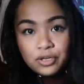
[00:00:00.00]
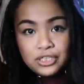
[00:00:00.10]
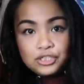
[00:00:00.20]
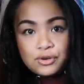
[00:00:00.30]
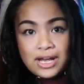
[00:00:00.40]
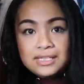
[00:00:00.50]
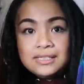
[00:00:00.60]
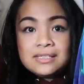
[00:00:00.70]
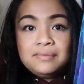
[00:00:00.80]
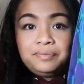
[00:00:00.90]
pretty
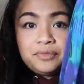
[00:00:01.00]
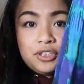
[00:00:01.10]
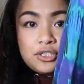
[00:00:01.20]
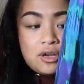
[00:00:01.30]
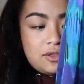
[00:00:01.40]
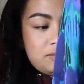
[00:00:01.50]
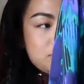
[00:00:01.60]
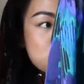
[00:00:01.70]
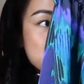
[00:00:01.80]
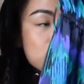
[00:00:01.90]
dress. It's on the
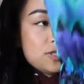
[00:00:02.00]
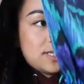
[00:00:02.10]
shorter